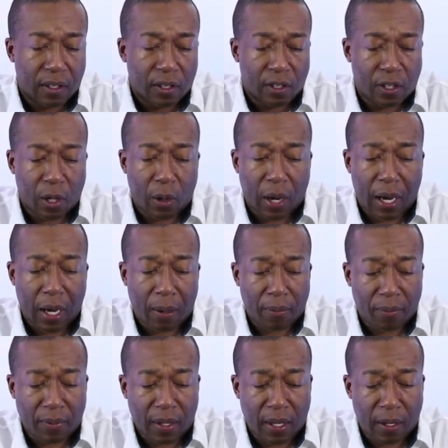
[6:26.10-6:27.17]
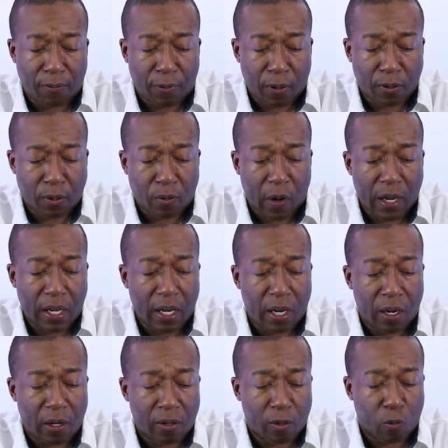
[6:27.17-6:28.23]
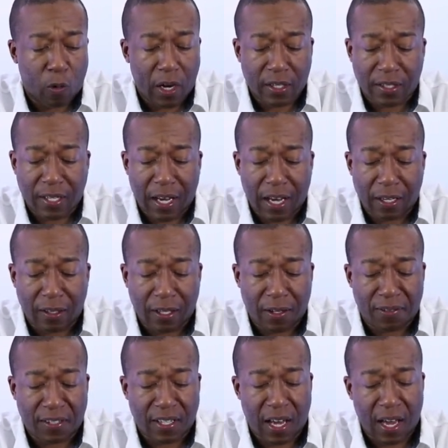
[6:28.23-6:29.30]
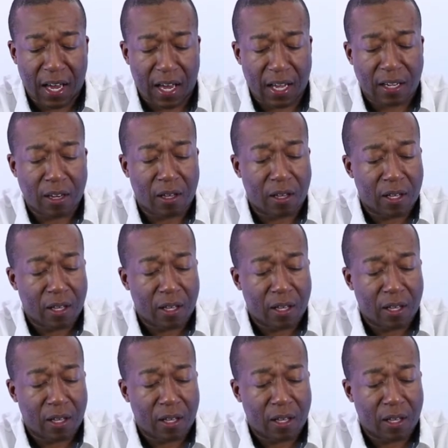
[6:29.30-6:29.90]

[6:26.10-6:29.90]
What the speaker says: So the headphones are right here, right side, left side.